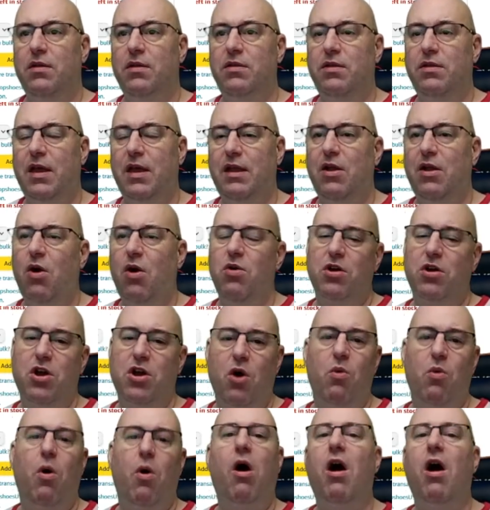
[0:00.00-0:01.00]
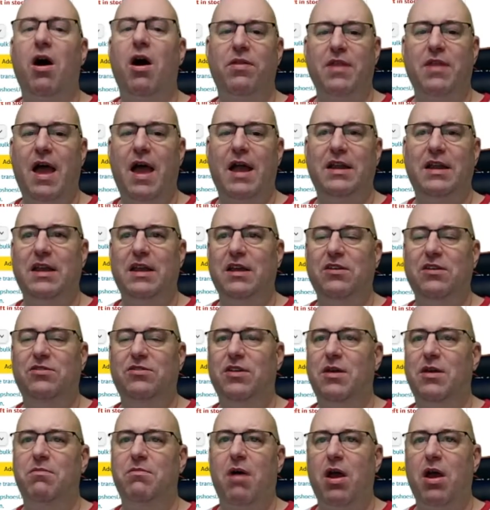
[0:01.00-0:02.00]
don't go on that
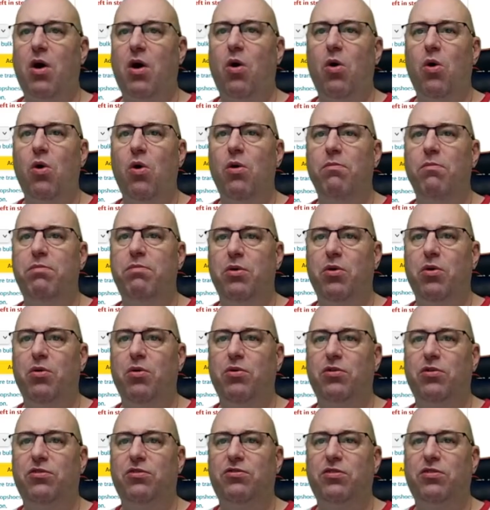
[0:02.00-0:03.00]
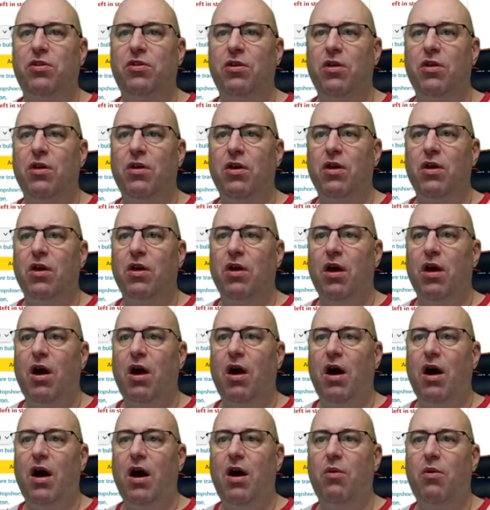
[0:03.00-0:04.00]
easy. My old boots
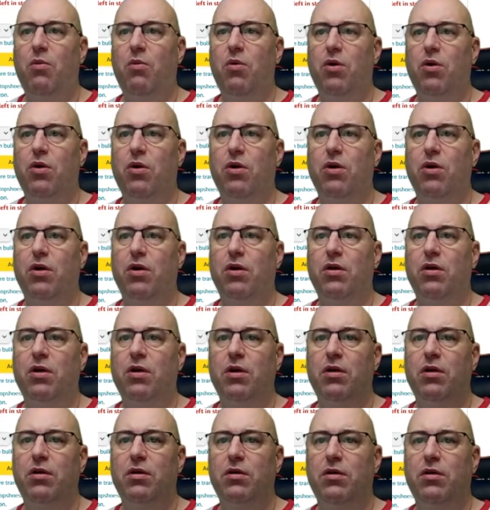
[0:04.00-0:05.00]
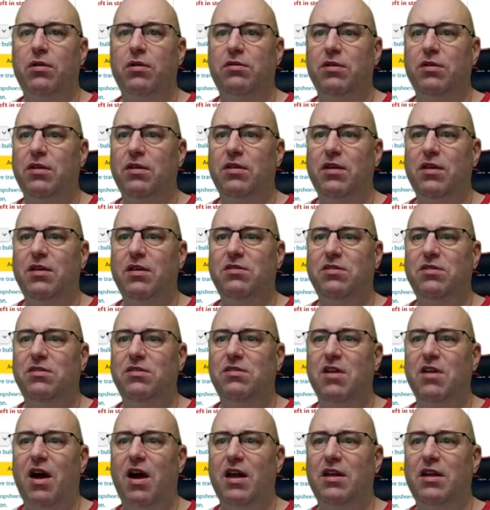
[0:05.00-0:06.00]
were, see, this is
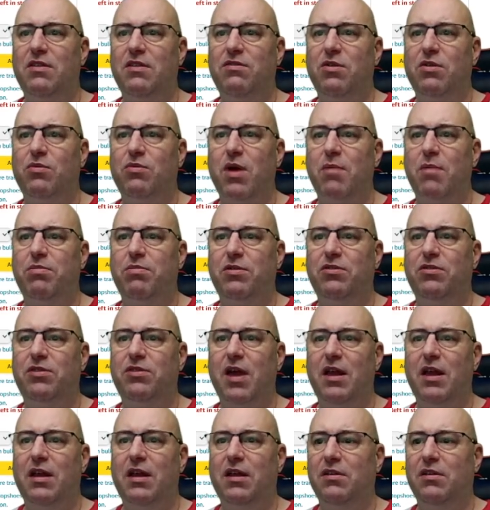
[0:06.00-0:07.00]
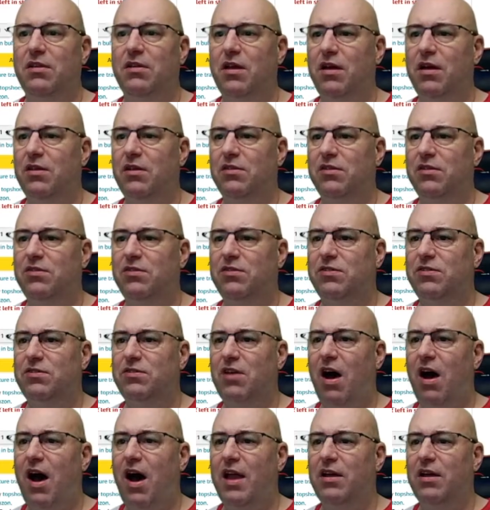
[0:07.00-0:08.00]
not even representing the
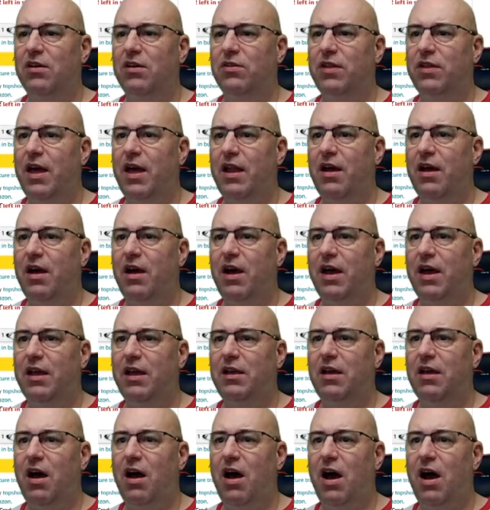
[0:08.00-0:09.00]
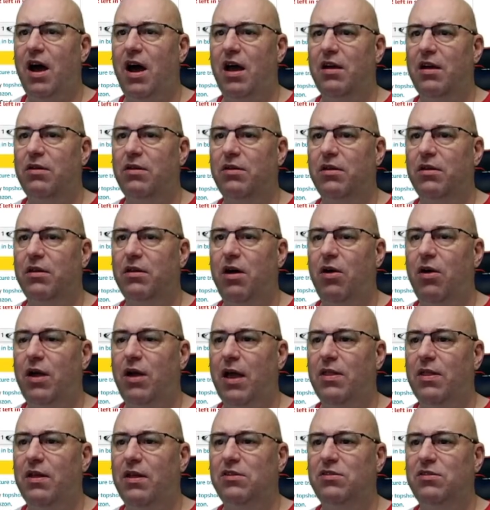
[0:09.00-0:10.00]
style that I got.
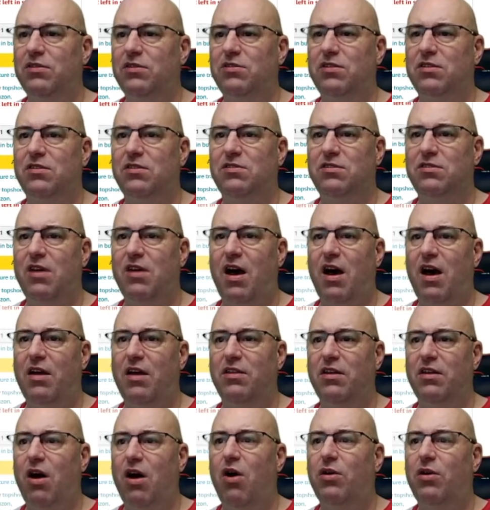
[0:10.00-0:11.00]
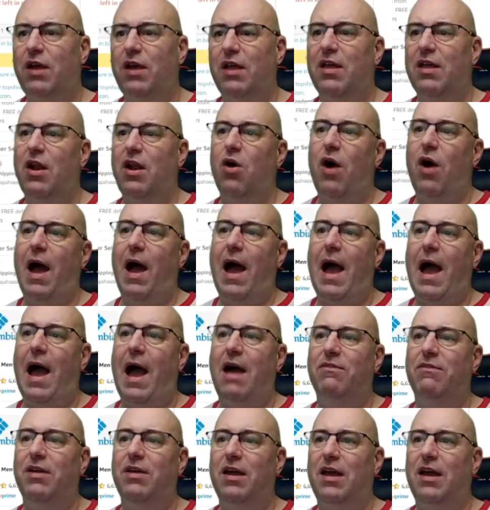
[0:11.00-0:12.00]
Okay, this is the style. Okay, they don't
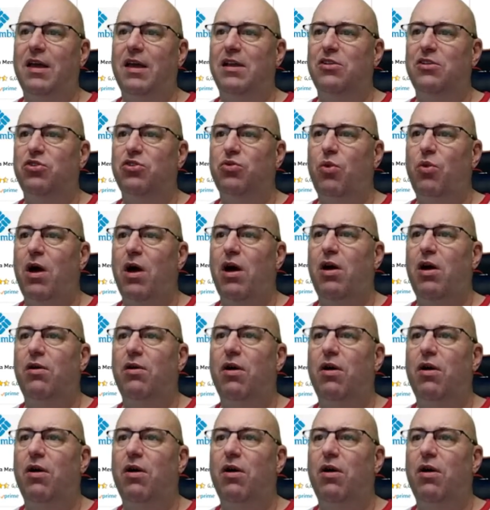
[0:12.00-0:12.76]
have it in 12.